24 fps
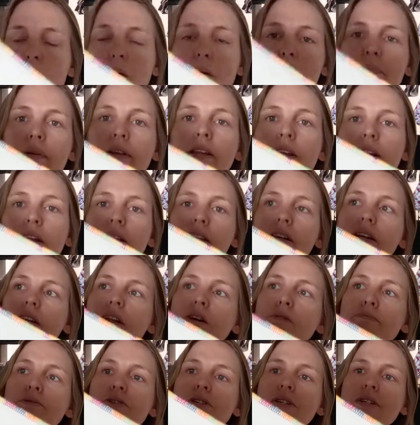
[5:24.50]
popular little
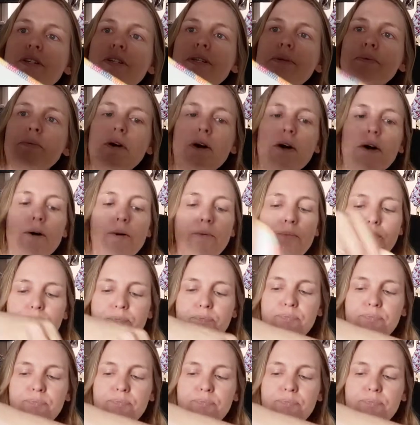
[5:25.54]
option as well.